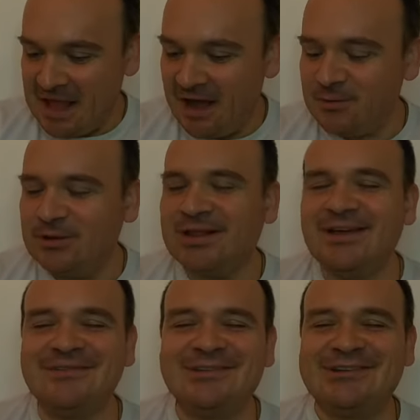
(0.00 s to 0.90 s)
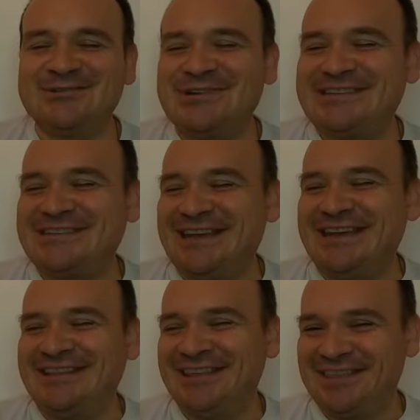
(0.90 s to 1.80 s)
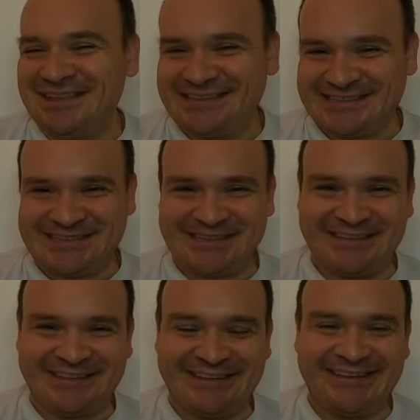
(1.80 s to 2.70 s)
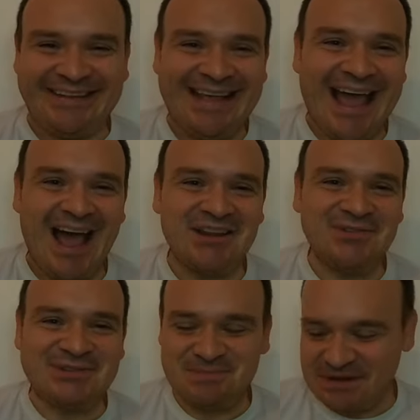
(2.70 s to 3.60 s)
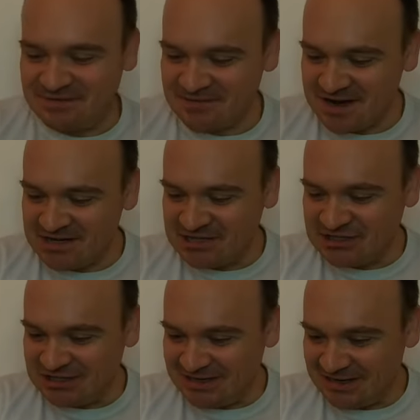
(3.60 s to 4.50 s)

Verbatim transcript: I will have to translate this. I don't speak French.